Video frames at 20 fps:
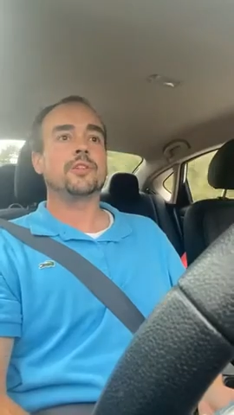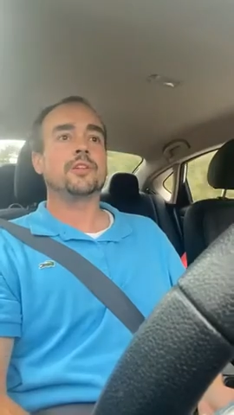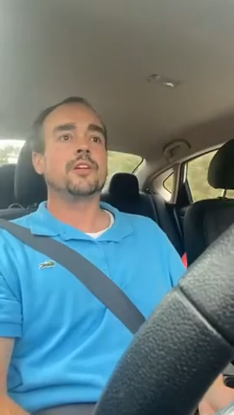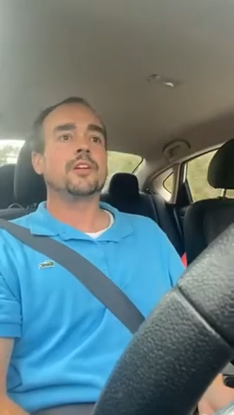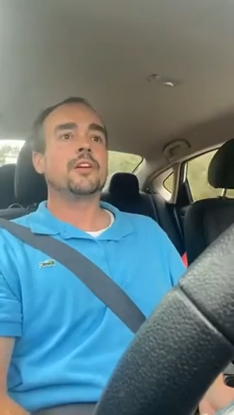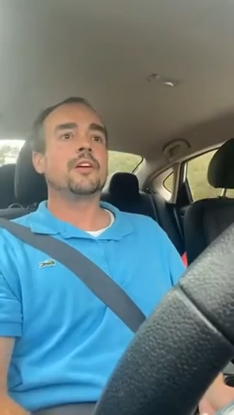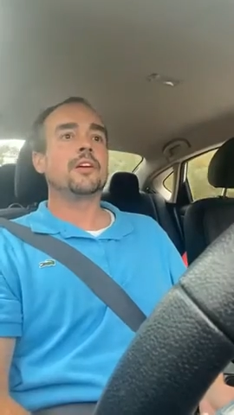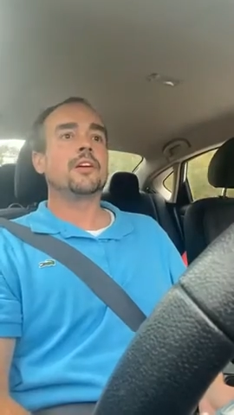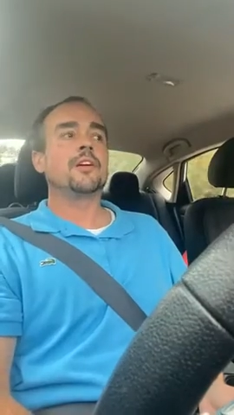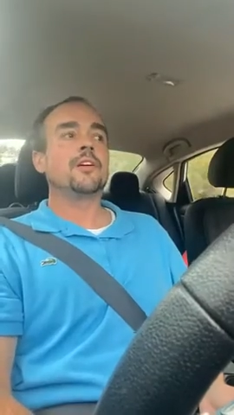
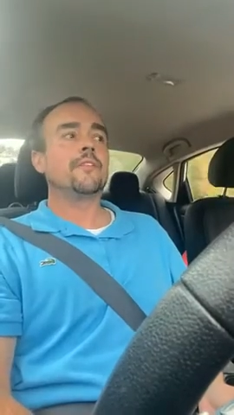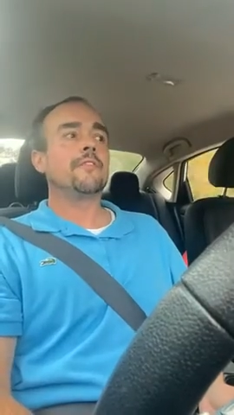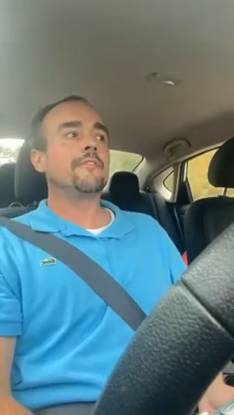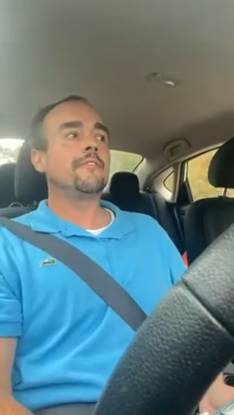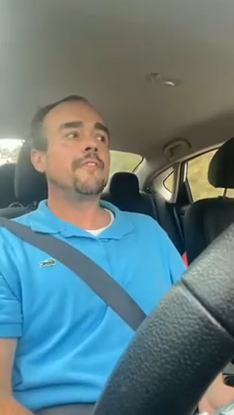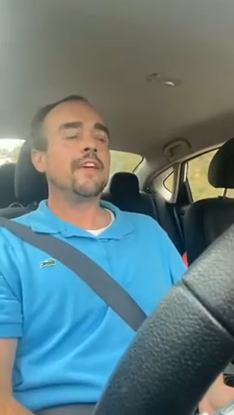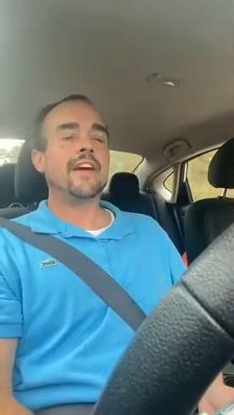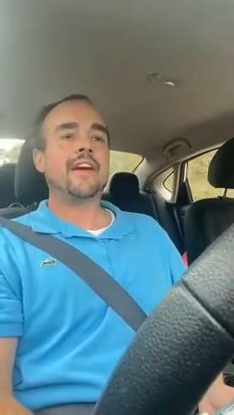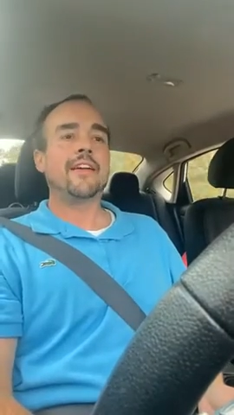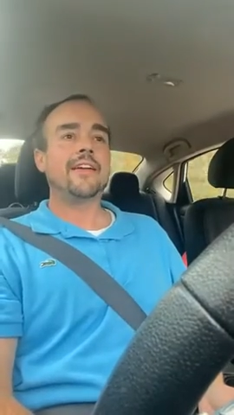
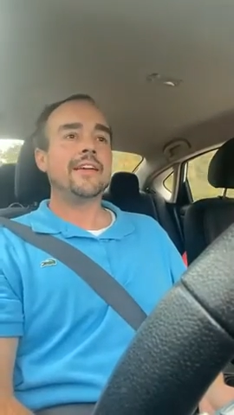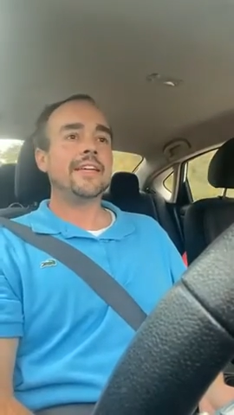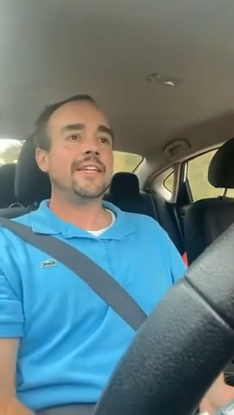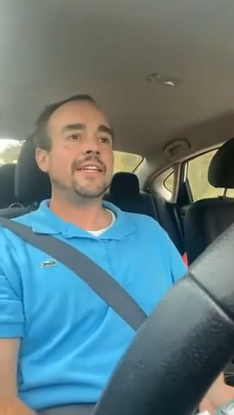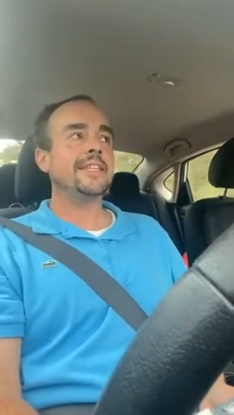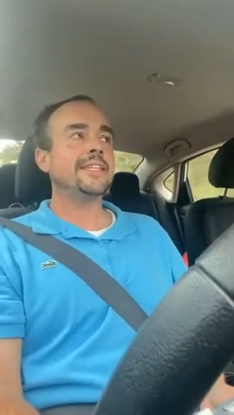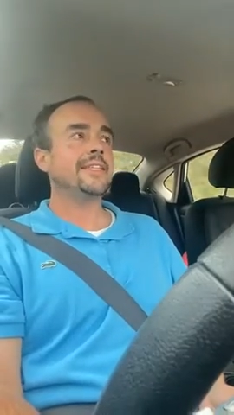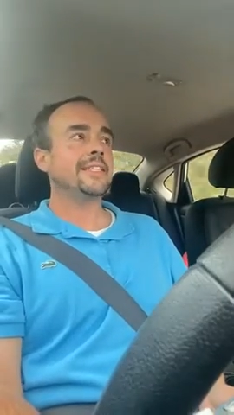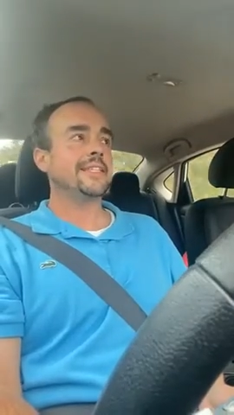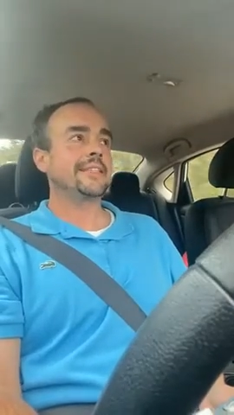very
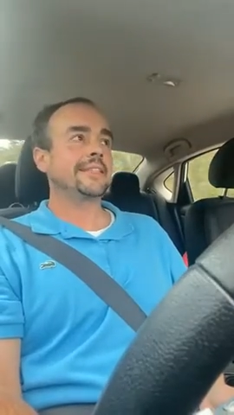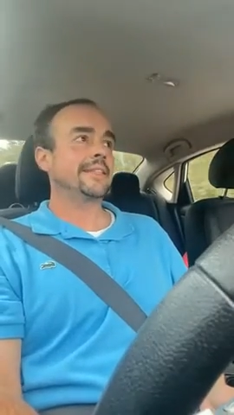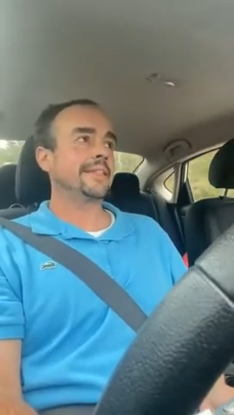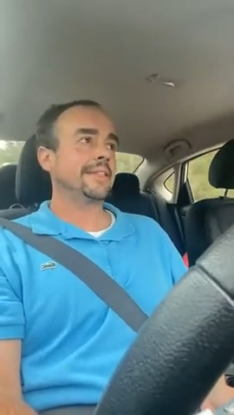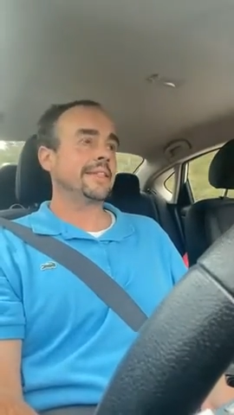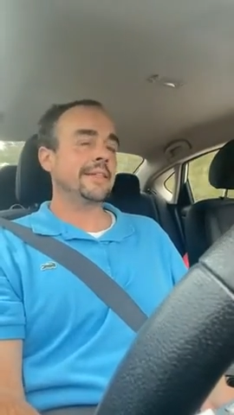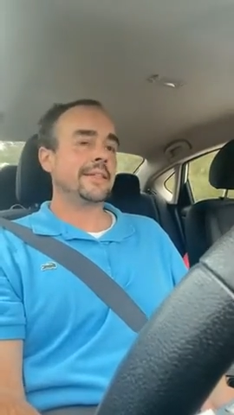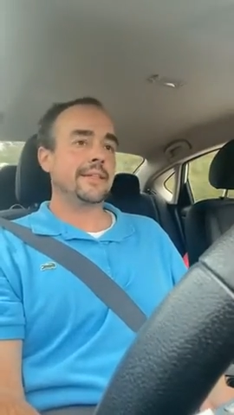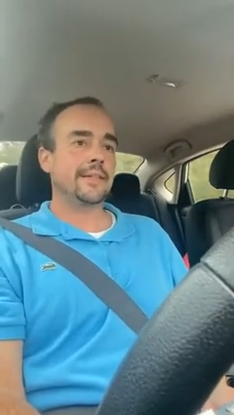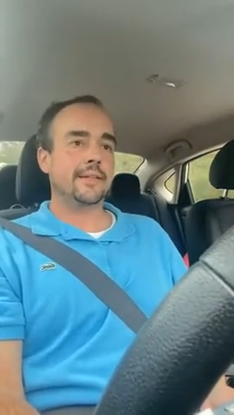easily.
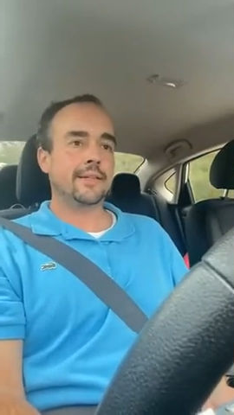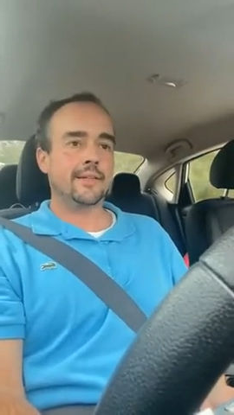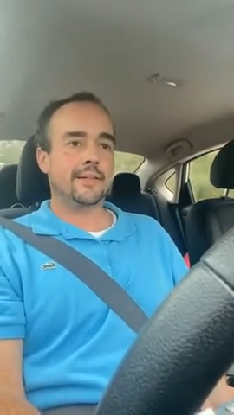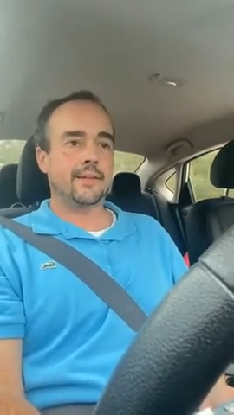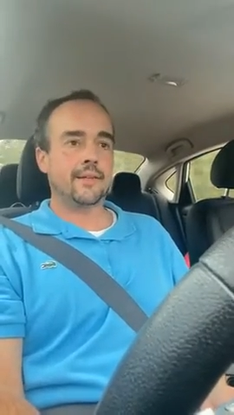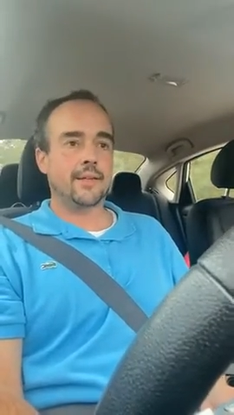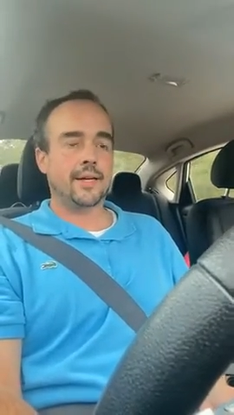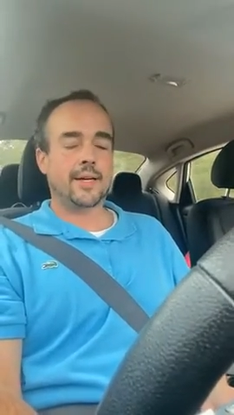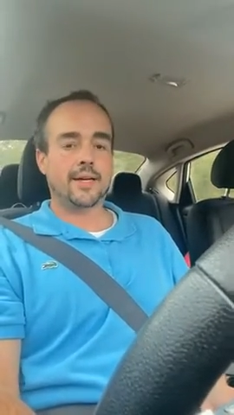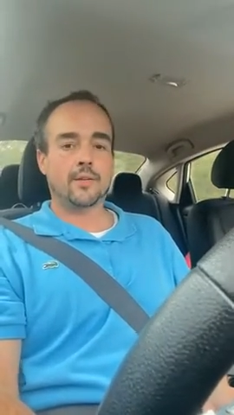
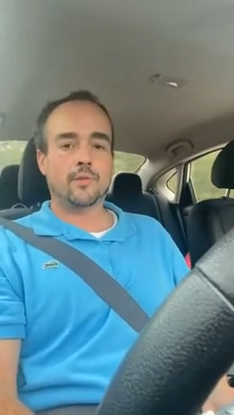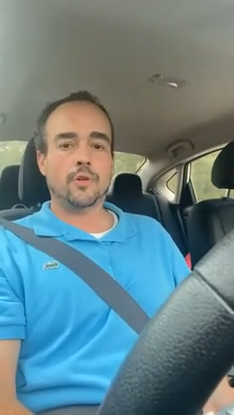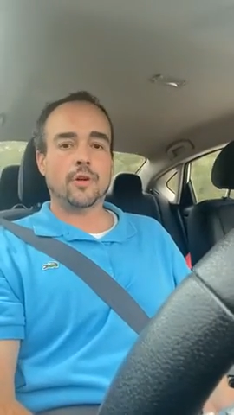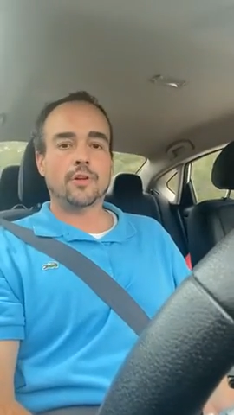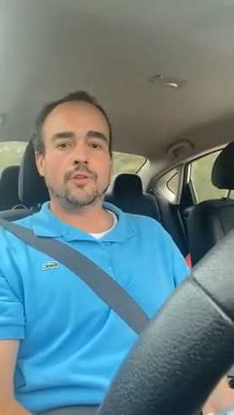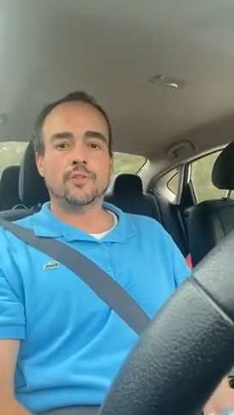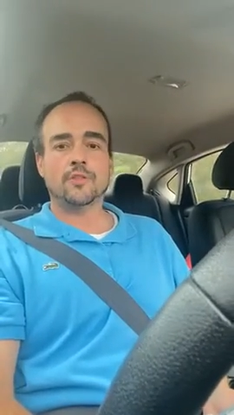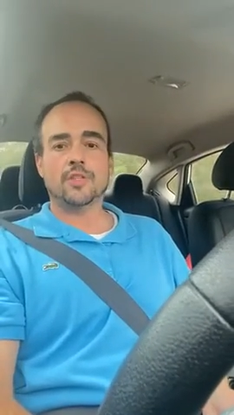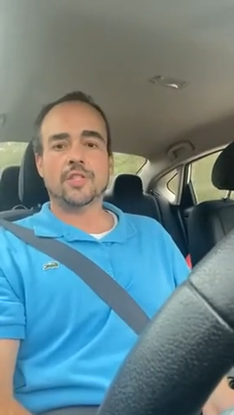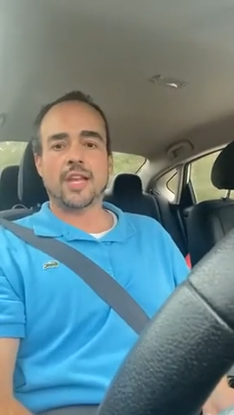I don't
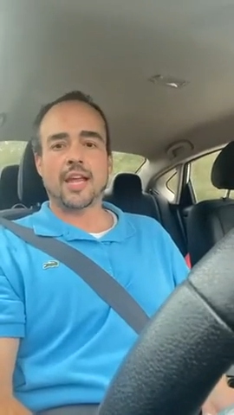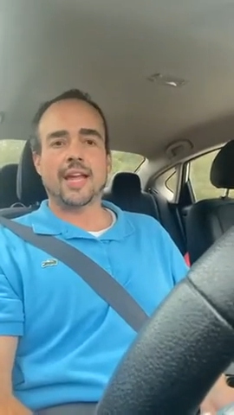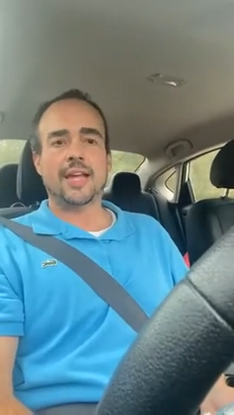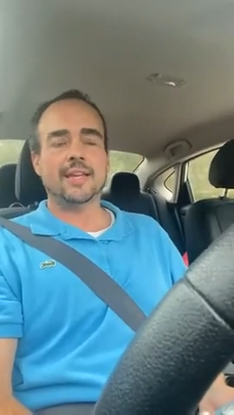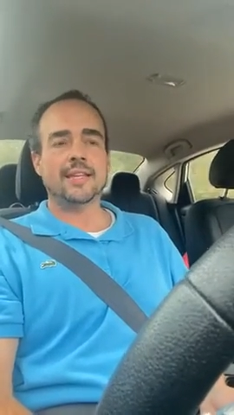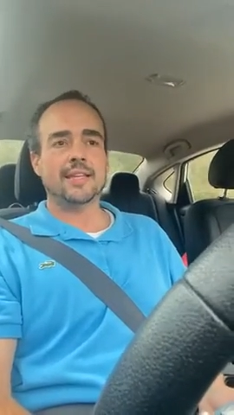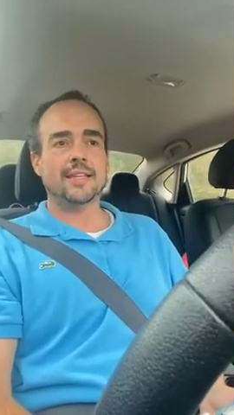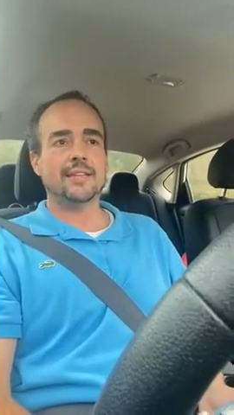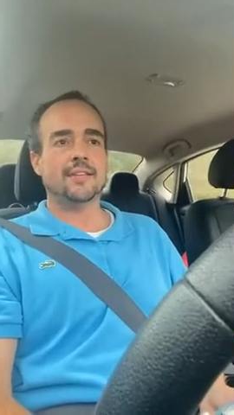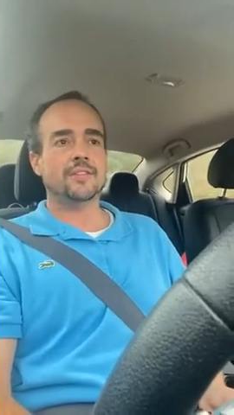
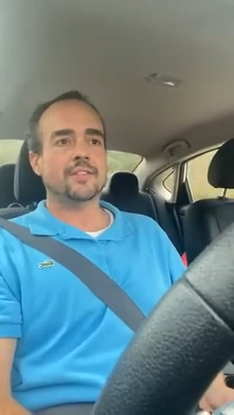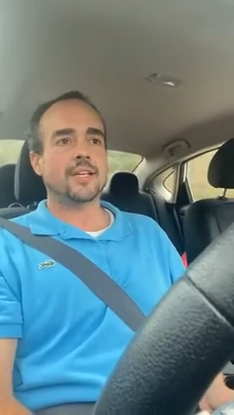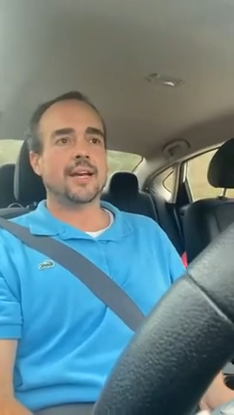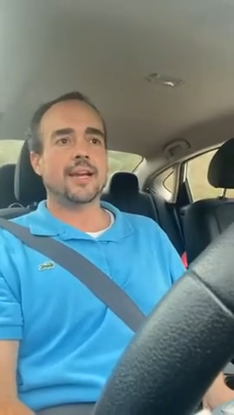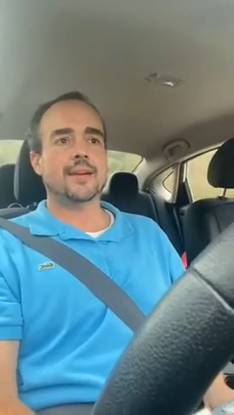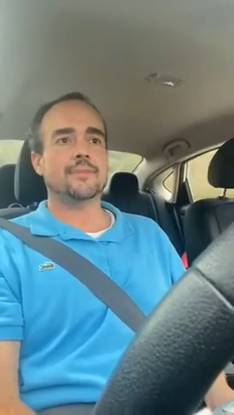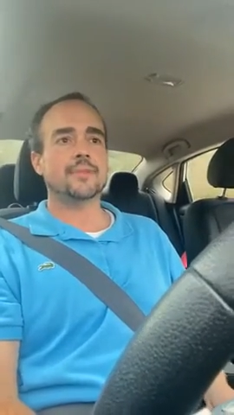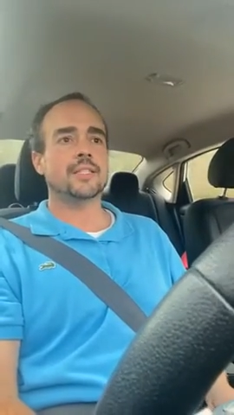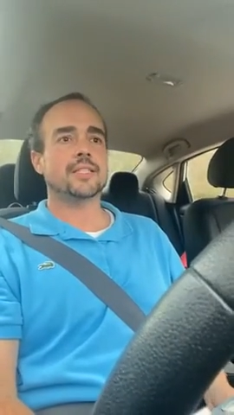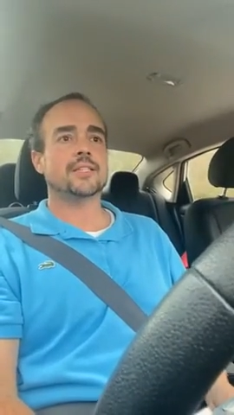understand it. There's got
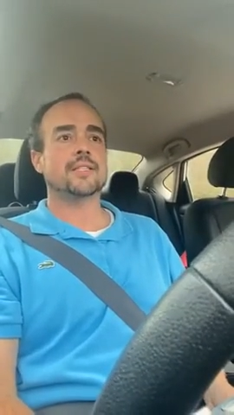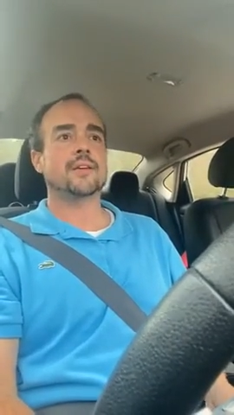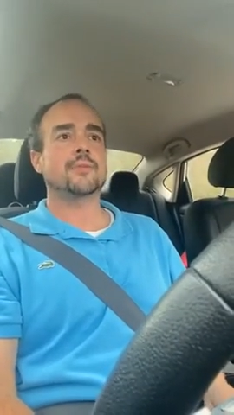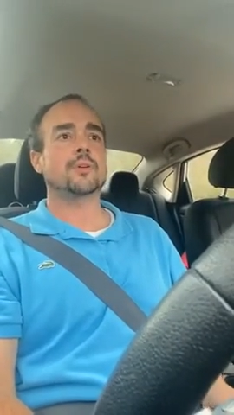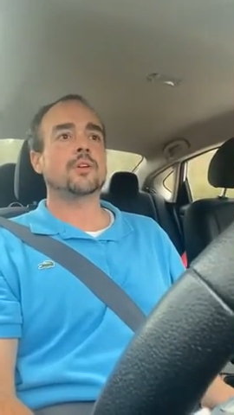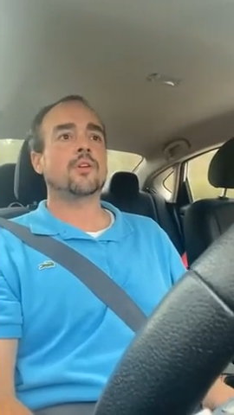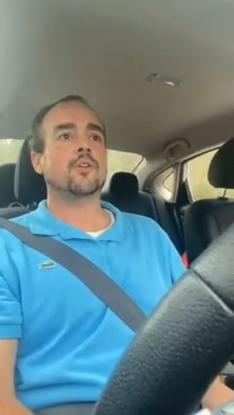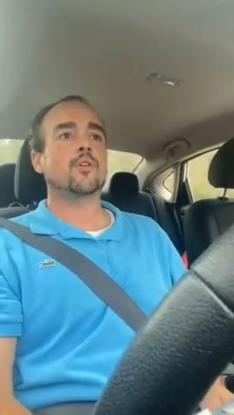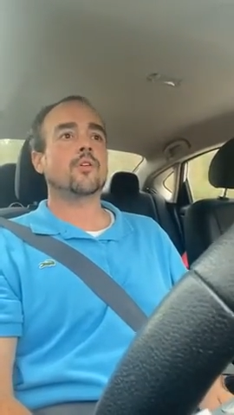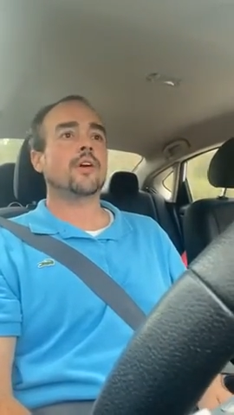to be some
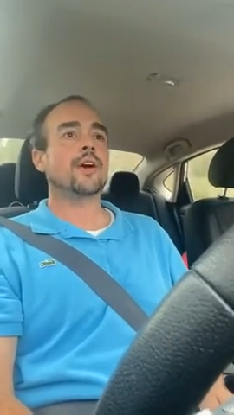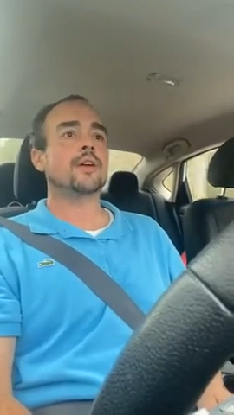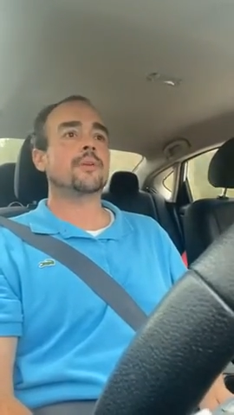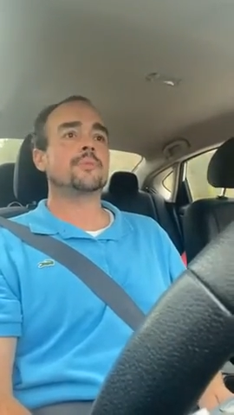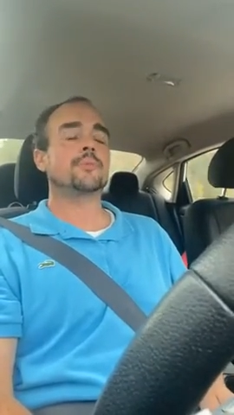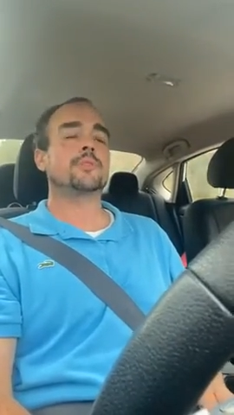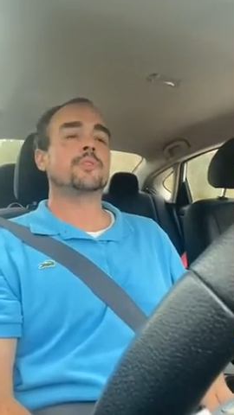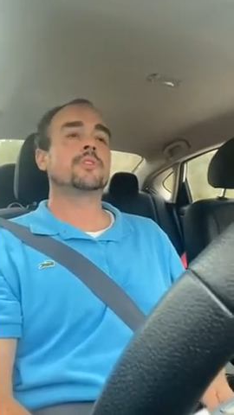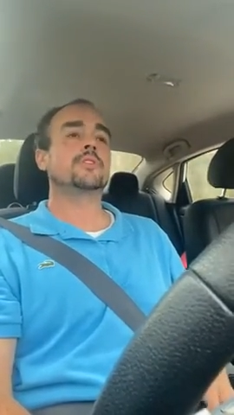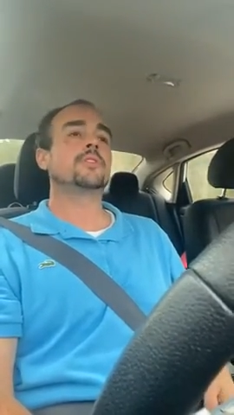
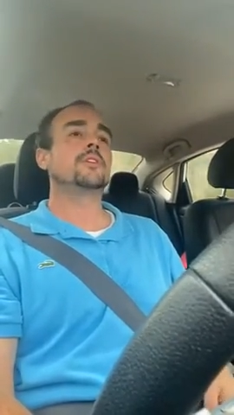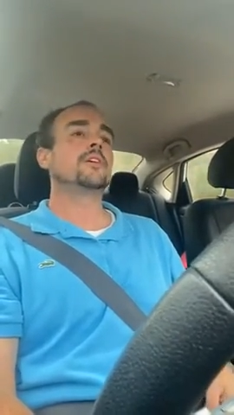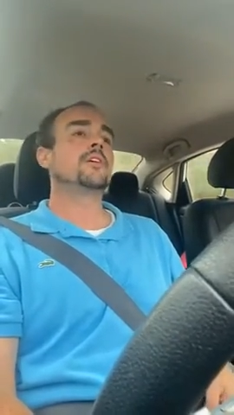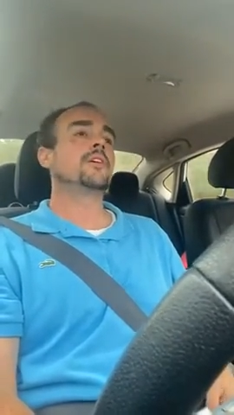incredible